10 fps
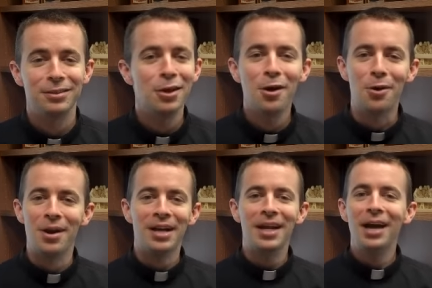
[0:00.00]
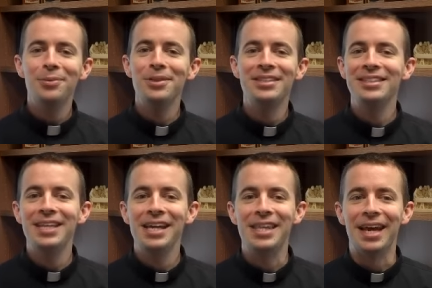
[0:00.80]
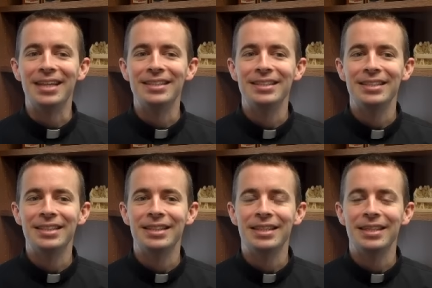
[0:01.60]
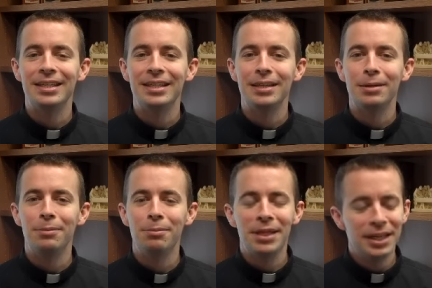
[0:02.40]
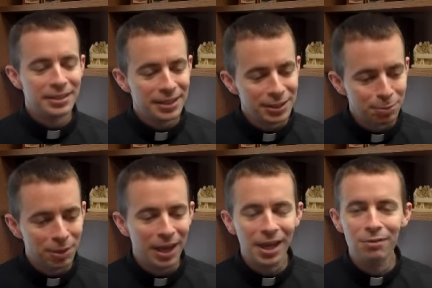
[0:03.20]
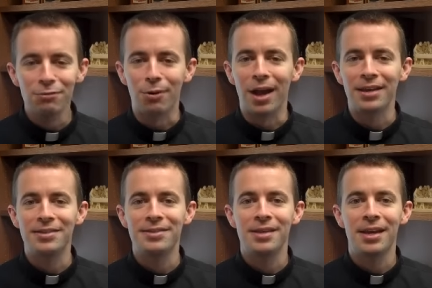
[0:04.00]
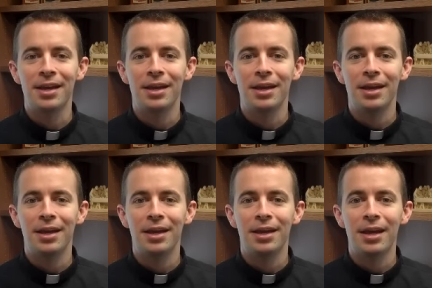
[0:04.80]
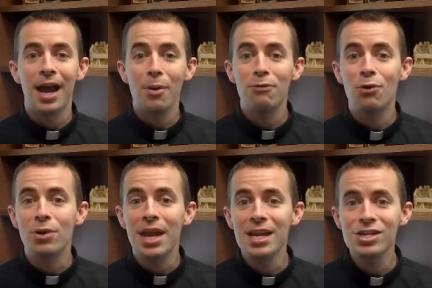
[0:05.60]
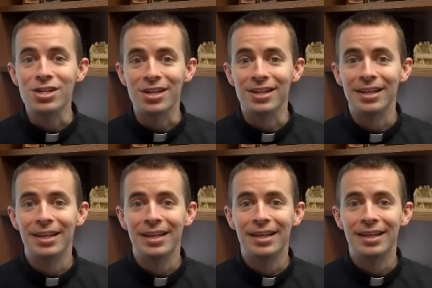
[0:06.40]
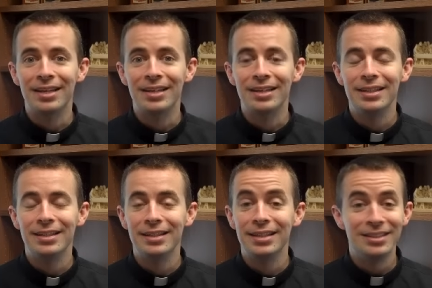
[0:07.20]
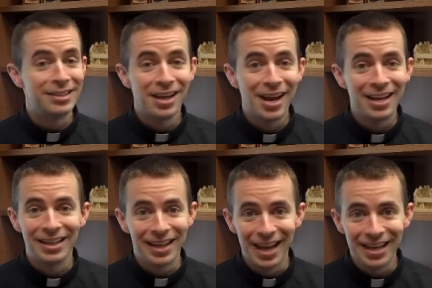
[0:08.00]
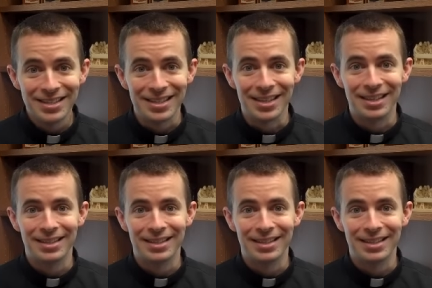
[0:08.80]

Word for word: No, God wouldn't say that because His plan for us our vocation is not an accident.